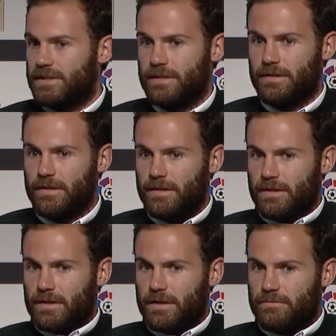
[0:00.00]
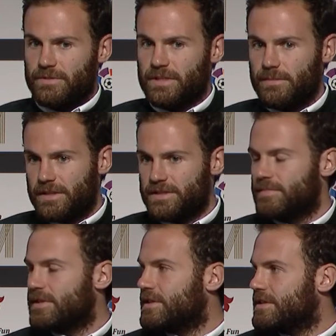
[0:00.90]
And and receiving his
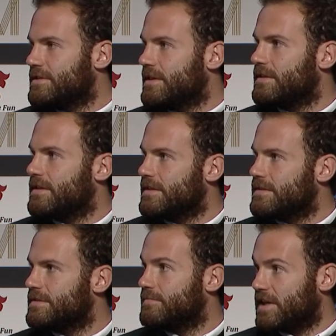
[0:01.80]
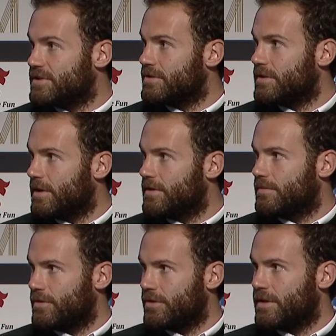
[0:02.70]
message and his passion about the
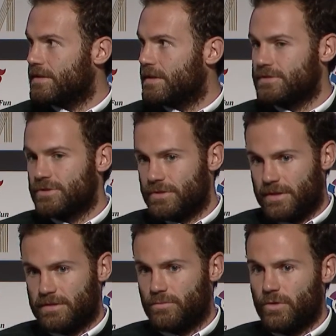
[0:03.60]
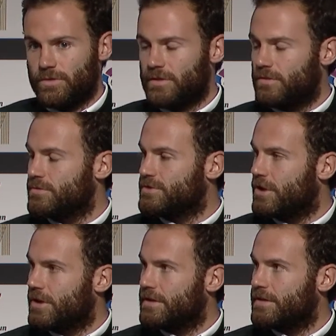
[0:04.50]
project and and wanting to
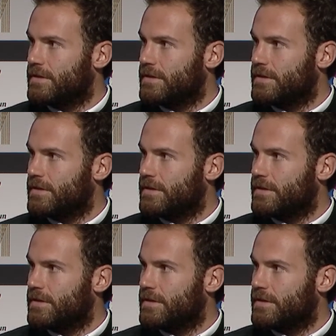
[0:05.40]
join,